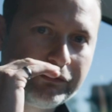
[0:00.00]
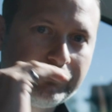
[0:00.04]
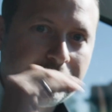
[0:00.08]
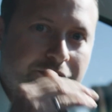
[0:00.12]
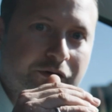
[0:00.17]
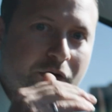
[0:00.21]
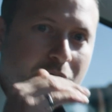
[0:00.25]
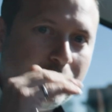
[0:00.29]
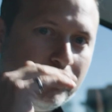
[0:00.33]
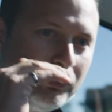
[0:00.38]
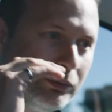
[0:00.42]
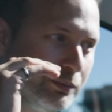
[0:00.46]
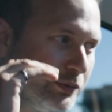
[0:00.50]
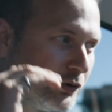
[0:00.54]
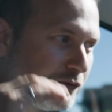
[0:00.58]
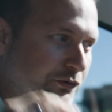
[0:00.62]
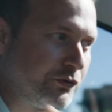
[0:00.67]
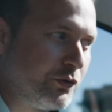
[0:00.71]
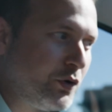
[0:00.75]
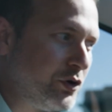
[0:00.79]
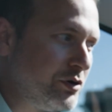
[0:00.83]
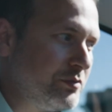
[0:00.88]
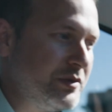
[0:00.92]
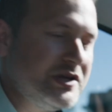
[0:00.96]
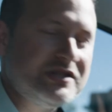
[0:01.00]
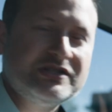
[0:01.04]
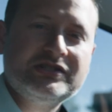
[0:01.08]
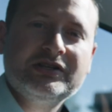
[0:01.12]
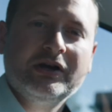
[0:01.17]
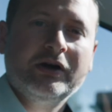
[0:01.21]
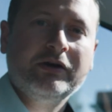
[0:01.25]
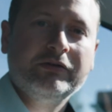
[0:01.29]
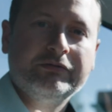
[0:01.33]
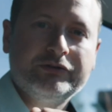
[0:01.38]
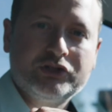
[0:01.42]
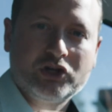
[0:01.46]
full performance
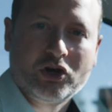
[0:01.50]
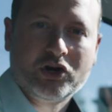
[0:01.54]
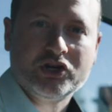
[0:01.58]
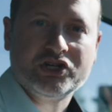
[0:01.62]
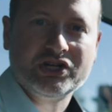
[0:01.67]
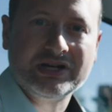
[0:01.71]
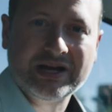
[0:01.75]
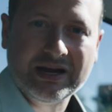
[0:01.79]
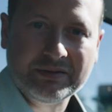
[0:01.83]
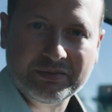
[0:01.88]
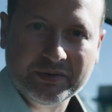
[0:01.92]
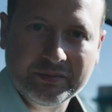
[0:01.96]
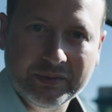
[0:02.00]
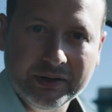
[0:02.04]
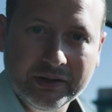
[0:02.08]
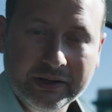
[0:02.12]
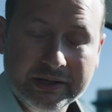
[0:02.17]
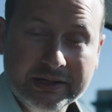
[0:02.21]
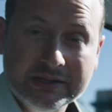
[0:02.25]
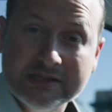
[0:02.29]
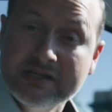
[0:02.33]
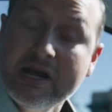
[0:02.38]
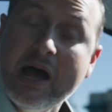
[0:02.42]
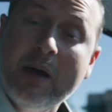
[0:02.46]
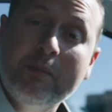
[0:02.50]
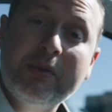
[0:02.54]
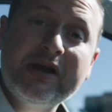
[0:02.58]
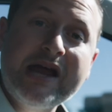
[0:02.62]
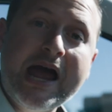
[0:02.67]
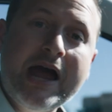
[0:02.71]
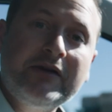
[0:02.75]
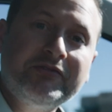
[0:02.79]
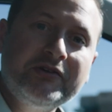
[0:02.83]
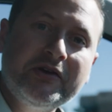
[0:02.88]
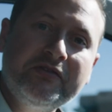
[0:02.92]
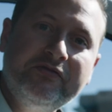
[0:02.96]
of charging capabilities. But
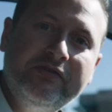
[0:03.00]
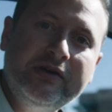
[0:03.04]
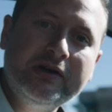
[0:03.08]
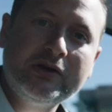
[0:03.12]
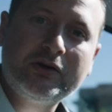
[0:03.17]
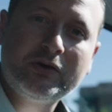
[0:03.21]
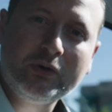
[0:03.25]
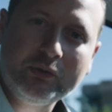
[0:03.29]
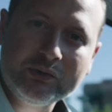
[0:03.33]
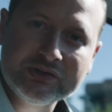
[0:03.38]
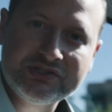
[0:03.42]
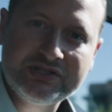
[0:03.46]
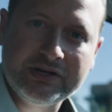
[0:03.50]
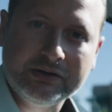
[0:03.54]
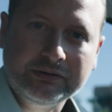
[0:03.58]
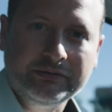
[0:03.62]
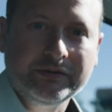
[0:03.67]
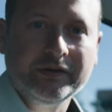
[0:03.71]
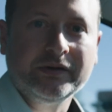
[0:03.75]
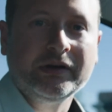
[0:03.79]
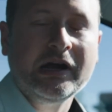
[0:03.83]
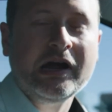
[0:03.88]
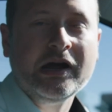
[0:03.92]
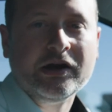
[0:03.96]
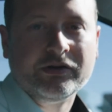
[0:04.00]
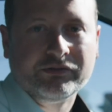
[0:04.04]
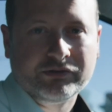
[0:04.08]
every vehicle is different.